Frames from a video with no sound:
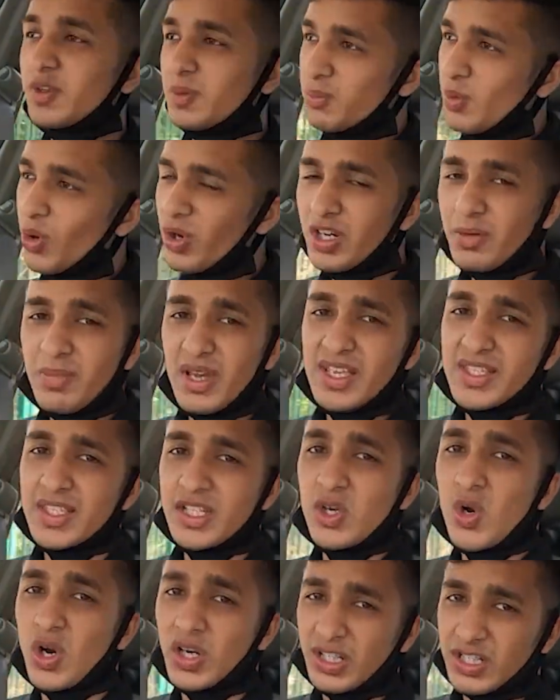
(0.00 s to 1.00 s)
for more
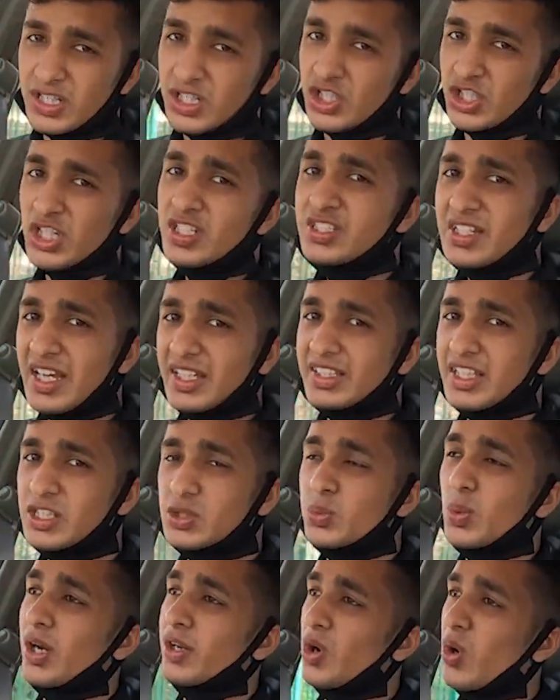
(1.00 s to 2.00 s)
amazing content just like
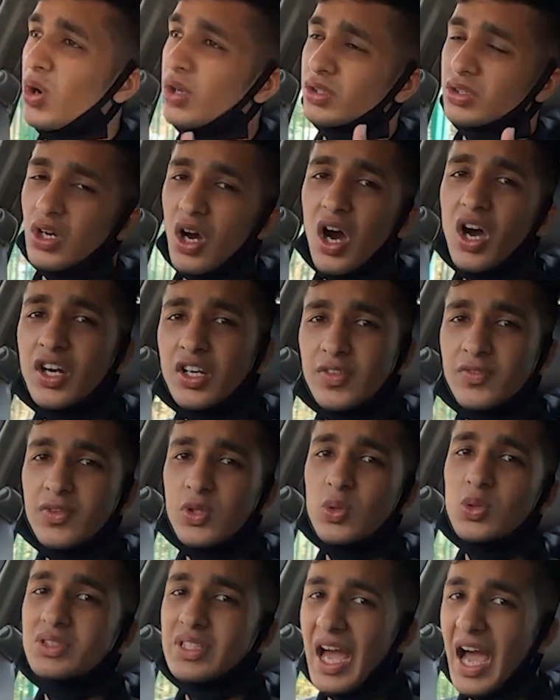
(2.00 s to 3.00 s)
this one on car
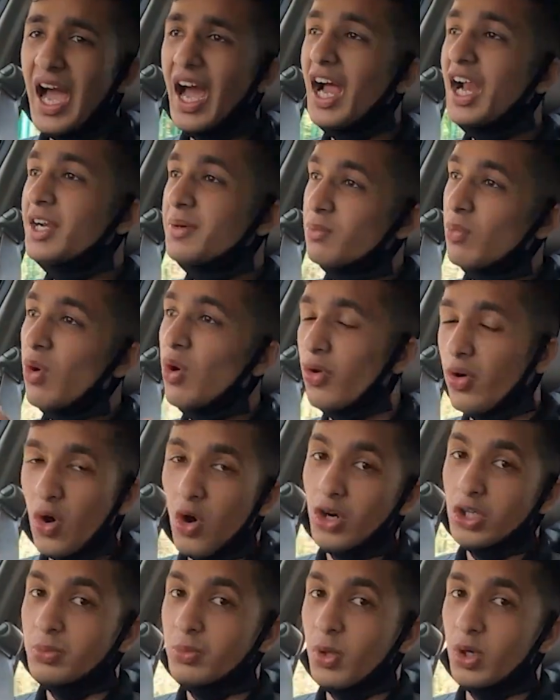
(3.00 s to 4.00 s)
reviews and more
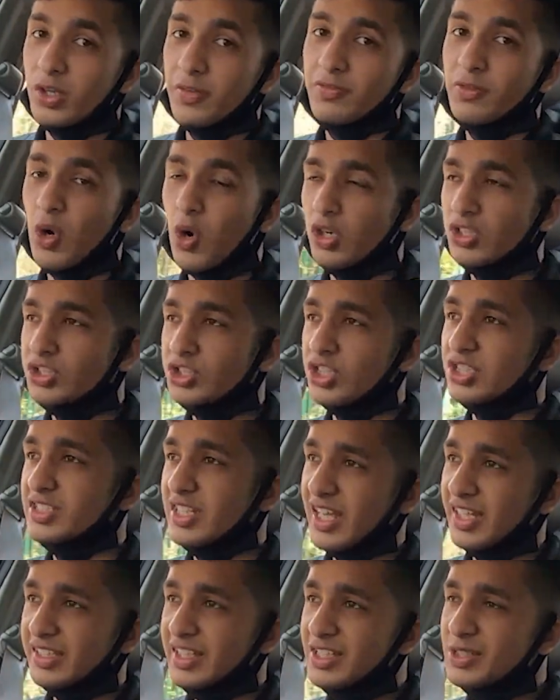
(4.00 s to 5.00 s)
automotive talks
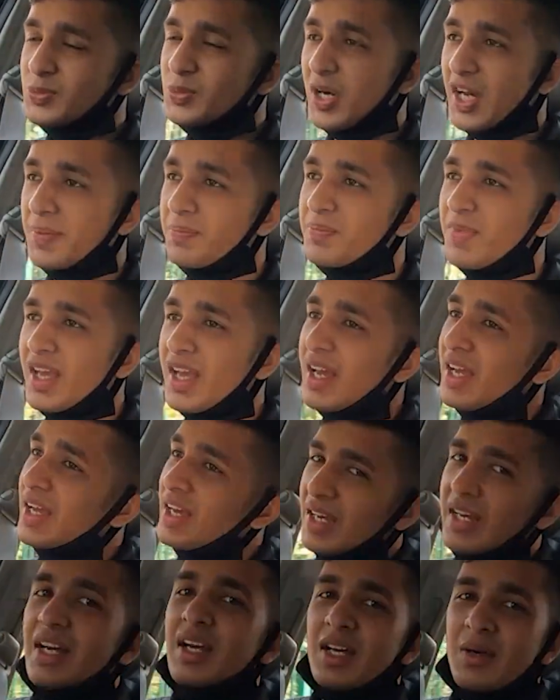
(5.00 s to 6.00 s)
just like this one.
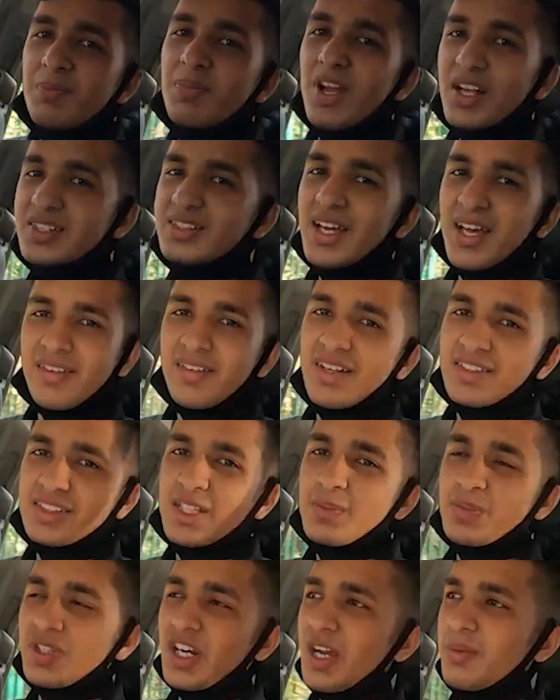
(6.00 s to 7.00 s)
Press that red
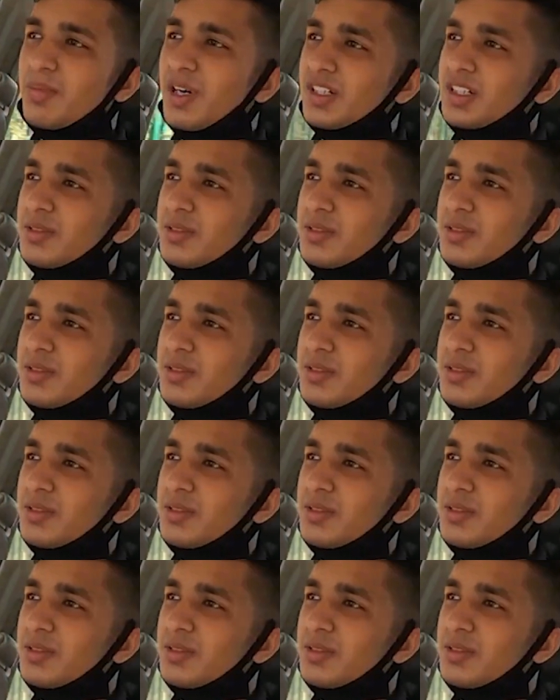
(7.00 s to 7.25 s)
subscribe